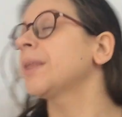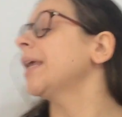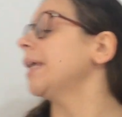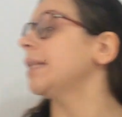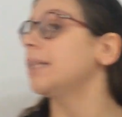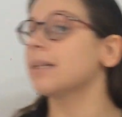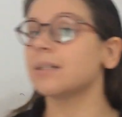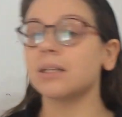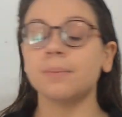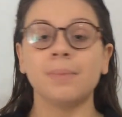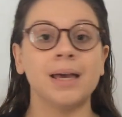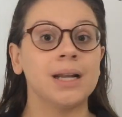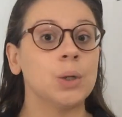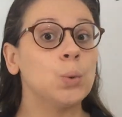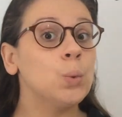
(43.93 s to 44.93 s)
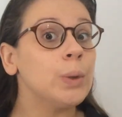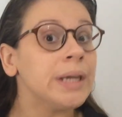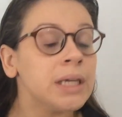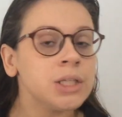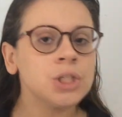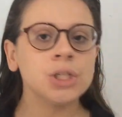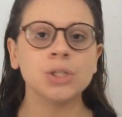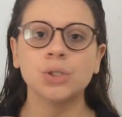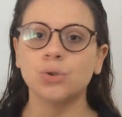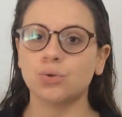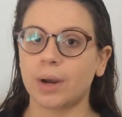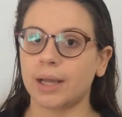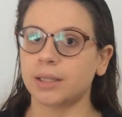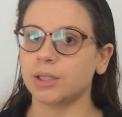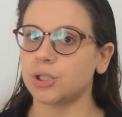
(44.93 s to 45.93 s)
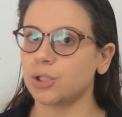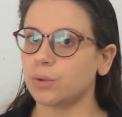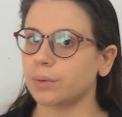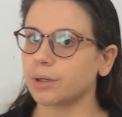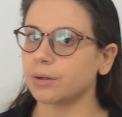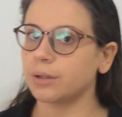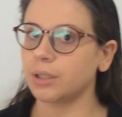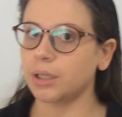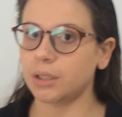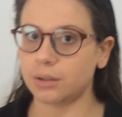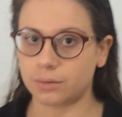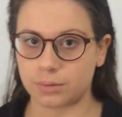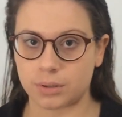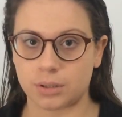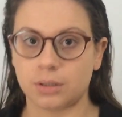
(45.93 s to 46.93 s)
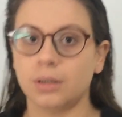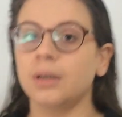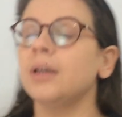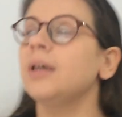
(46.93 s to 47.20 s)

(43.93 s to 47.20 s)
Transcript: It doesn't matter which strategy you are gonna use.